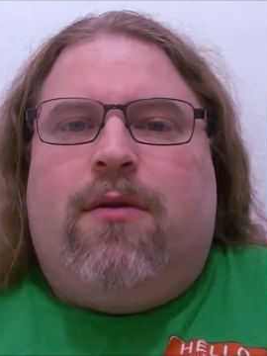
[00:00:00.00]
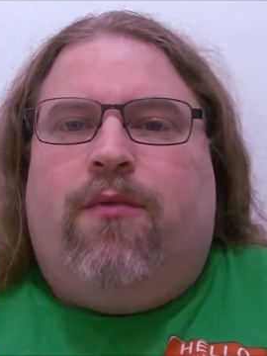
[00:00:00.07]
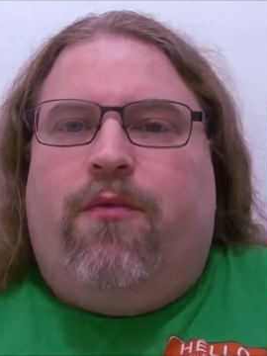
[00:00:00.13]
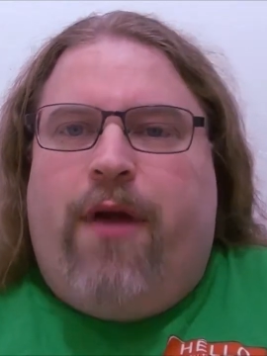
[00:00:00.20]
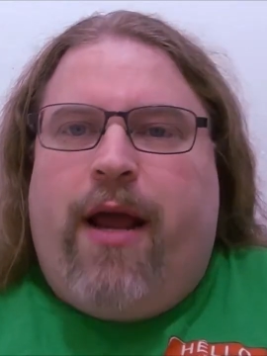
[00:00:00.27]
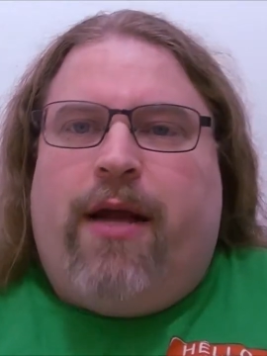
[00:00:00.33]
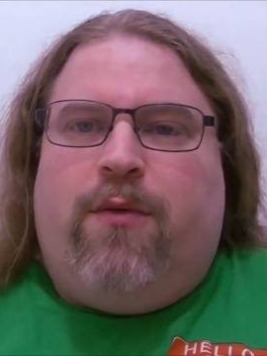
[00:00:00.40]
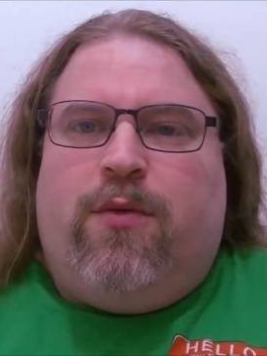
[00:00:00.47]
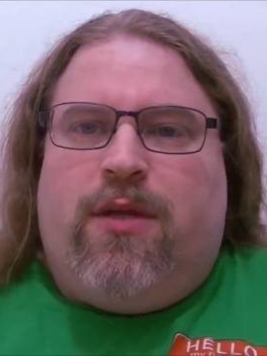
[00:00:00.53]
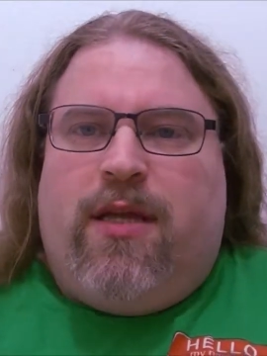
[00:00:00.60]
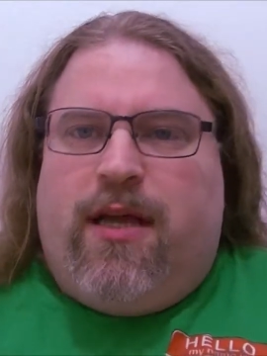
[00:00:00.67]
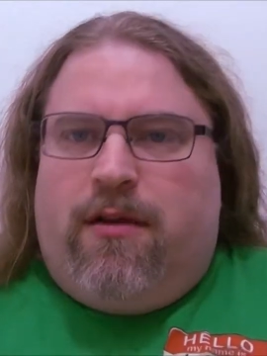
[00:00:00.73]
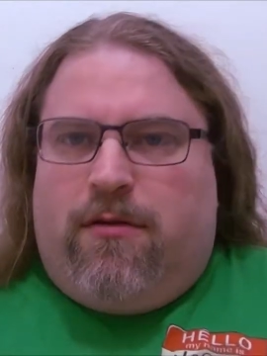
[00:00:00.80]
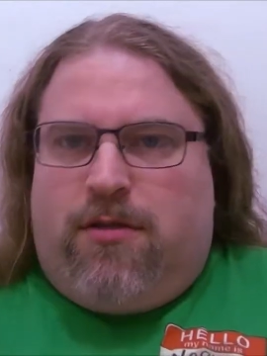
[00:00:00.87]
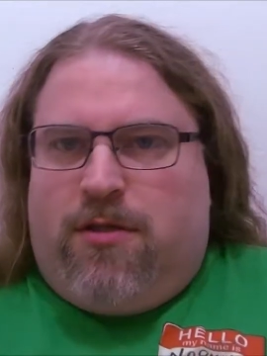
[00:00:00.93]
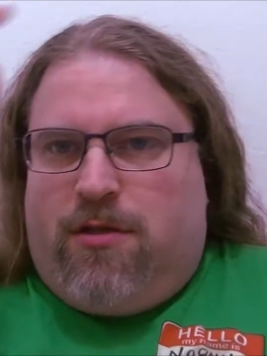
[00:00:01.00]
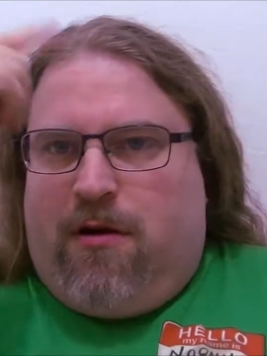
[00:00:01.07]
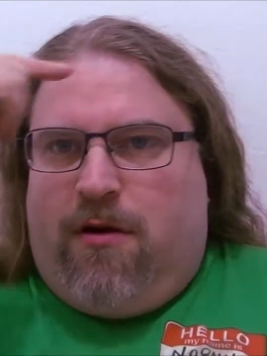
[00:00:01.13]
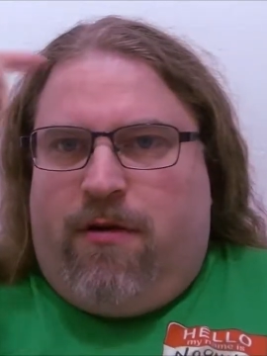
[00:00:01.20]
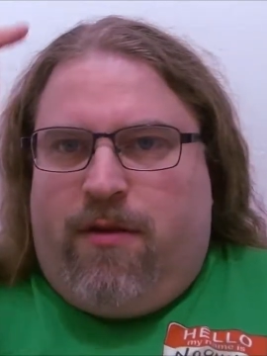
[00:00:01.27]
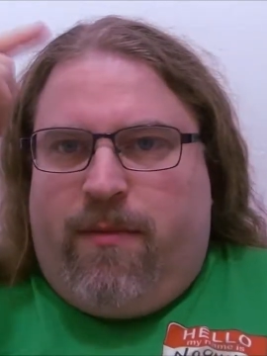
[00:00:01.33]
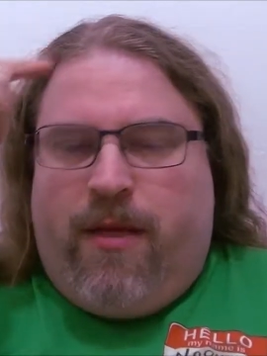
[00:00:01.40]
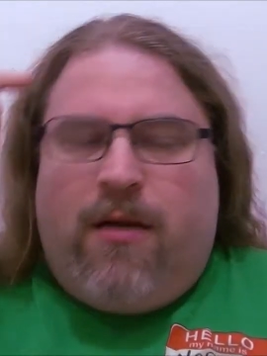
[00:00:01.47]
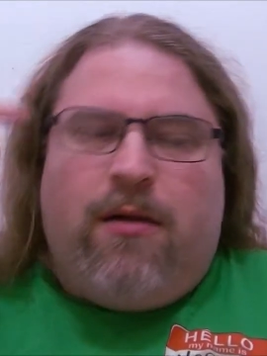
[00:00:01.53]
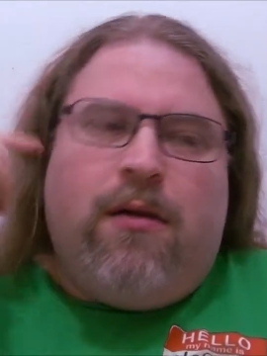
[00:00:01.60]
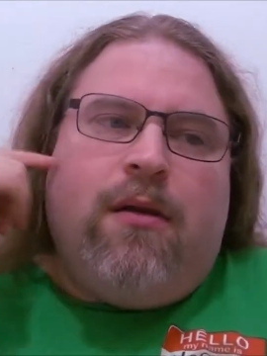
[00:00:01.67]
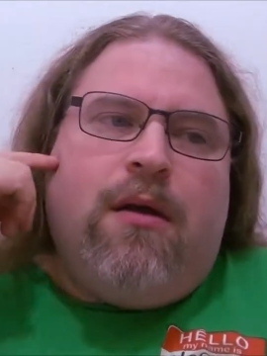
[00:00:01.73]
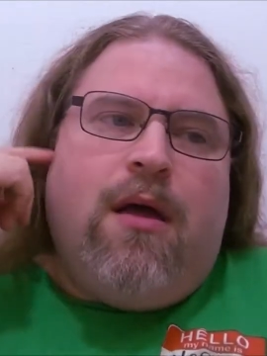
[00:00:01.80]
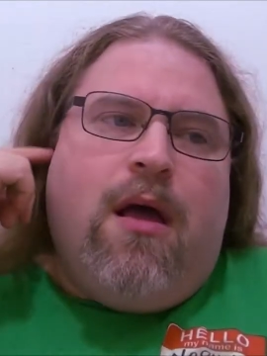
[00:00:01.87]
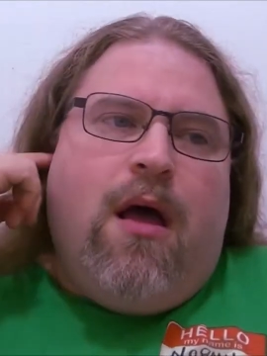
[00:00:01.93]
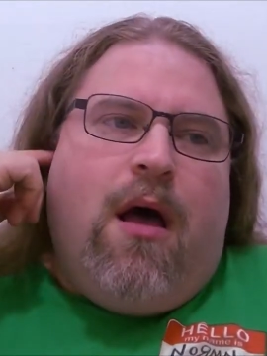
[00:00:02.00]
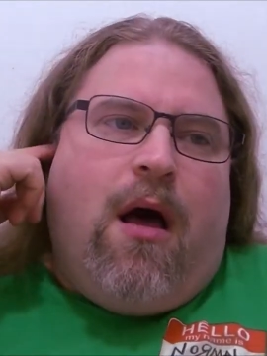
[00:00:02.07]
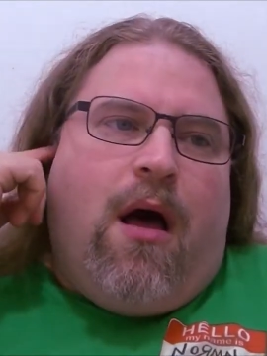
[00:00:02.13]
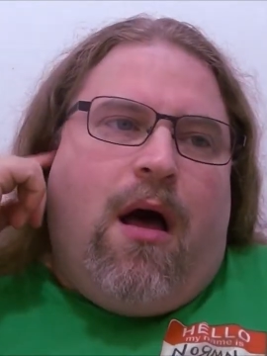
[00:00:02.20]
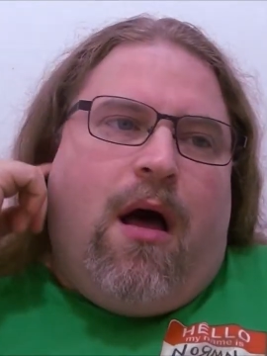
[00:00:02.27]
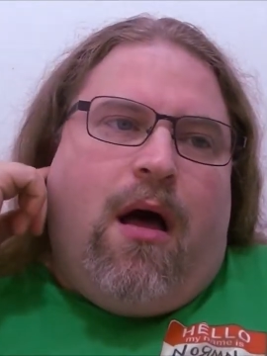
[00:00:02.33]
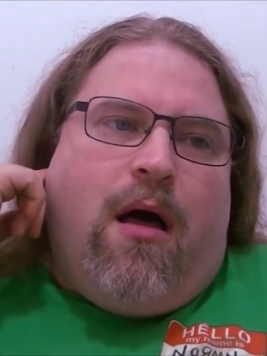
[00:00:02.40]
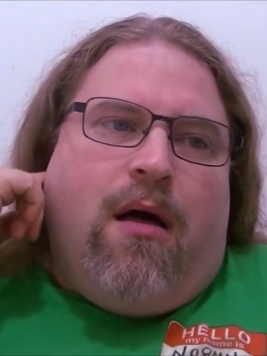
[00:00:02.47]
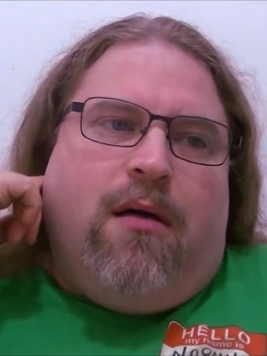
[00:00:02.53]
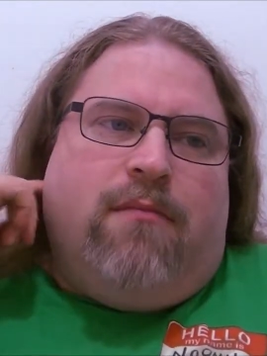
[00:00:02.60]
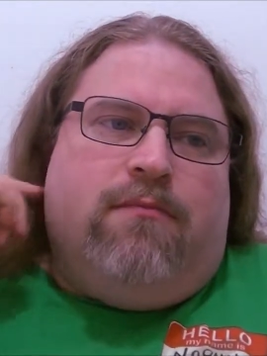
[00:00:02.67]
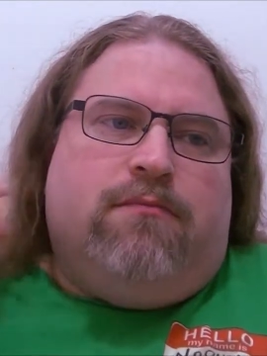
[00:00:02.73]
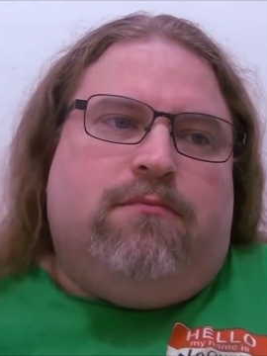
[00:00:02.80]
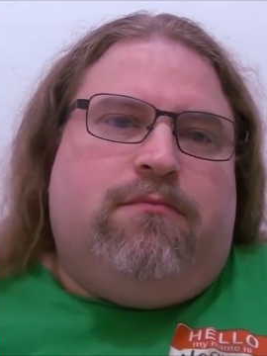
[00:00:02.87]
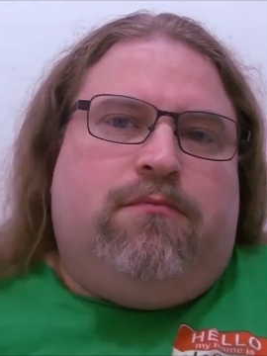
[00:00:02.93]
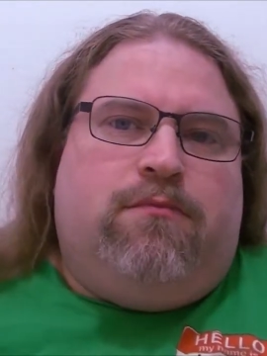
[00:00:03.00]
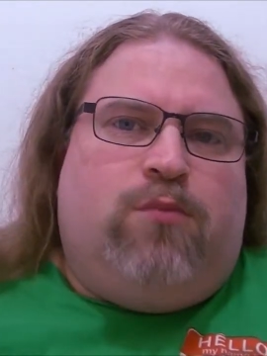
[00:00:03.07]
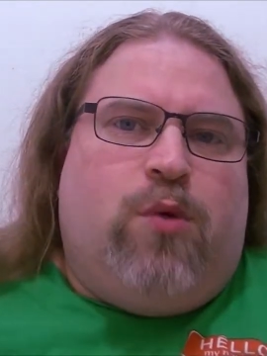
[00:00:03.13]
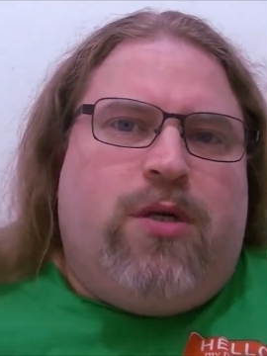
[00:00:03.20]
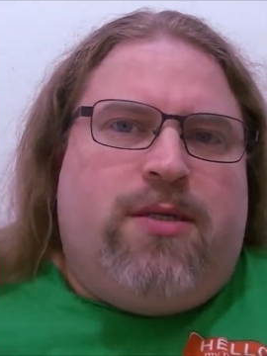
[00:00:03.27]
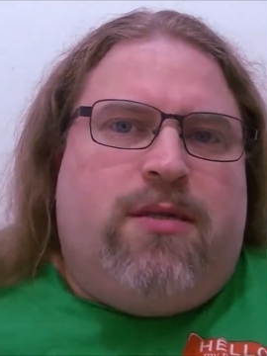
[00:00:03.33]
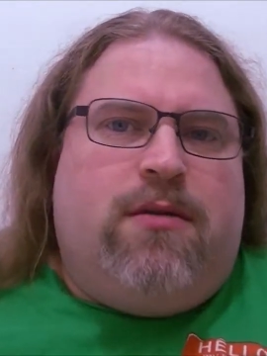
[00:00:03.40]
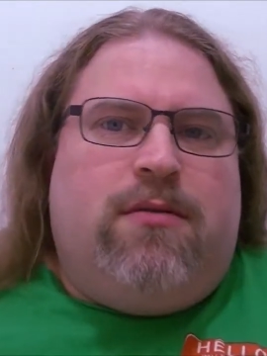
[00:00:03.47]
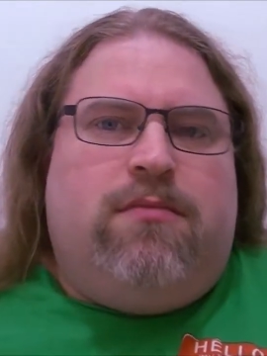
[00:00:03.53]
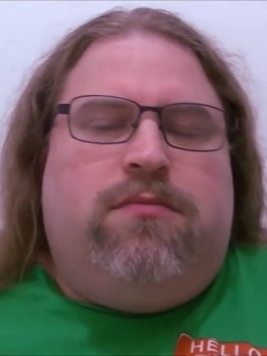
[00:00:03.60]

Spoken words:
red with the yellow star in the middle, was a